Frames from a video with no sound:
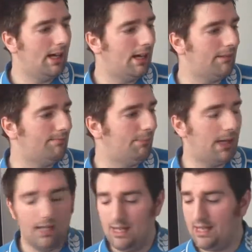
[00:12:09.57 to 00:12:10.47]

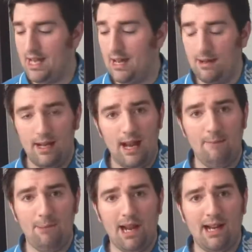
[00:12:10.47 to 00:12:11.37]
But yeah,
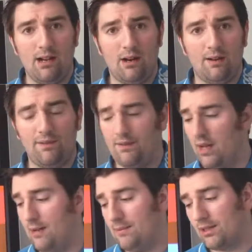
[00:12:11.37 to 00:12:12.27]
NBA Live,
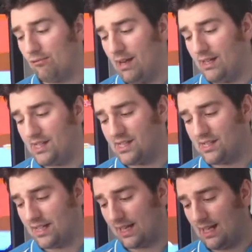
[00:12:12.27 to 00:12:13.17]
a great
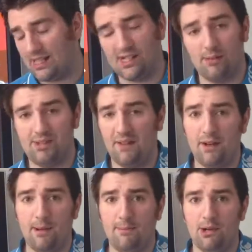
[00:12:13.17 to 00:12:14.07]
addition to the collection. I'll
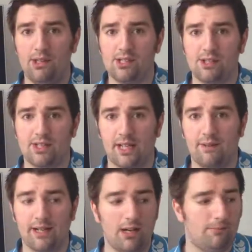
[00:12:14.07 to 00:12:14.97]
definitely be putting this on to
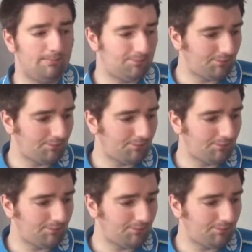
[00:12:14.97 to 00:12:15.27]
give it a go.